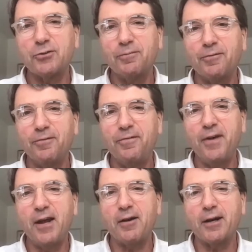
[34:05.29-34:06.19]

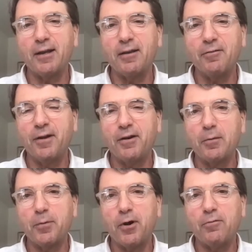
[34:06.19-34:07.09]
very, very
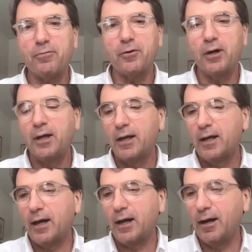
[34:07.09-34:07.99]
powerful.
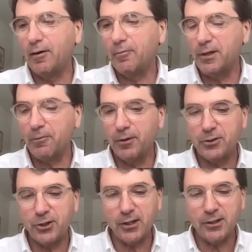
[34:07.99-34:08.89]
We
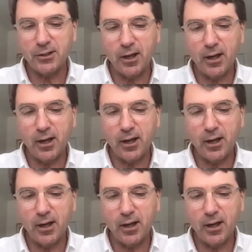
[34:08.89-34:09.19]
just